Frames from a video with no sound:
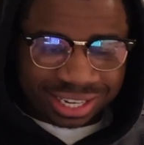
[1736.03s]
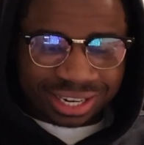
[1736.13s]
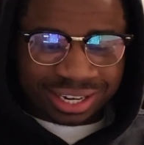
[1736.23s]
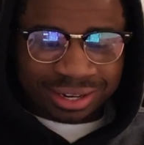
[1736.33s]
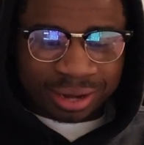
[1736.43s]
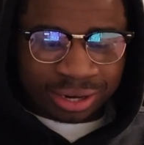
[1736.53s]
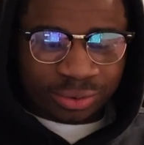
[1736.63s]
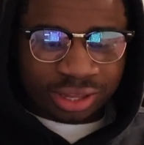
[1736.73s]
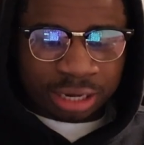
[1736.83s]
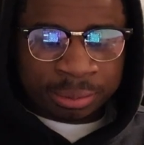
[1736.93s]
I
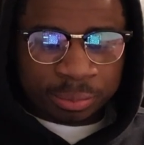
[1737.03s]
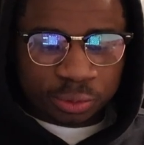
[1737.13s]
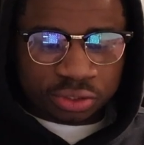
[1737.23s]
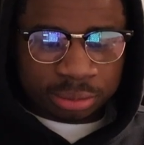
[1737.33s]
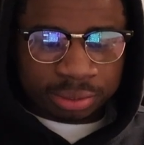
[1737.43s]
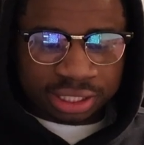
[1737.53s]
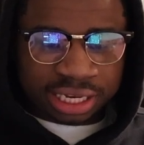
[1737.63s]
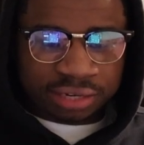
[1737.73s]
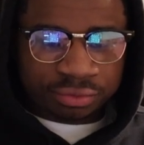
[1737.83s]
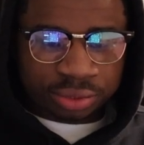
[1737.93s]
know a lot of people usually play
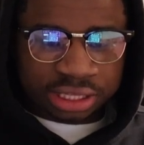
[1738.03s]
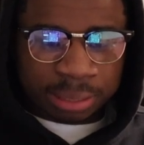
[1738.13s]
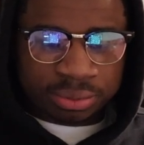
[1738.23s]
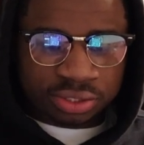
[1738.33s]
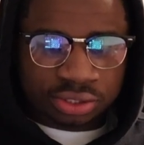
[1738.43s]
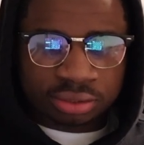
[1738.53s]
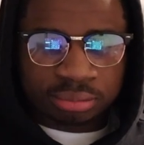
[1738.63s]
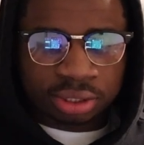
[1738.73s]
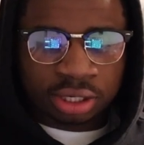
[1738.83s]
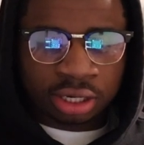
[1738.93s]
knight f3 in that
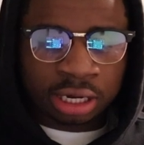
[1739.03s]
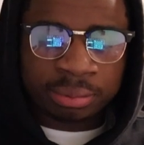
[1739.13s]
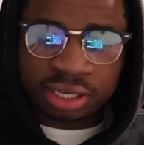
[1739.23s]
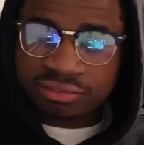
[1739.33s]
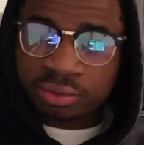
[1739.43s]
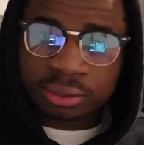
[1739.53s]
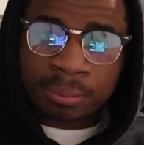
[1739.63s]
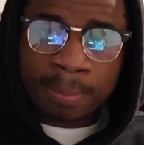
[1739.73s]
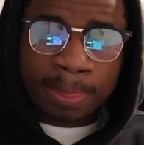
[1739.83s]
position, but I play f4.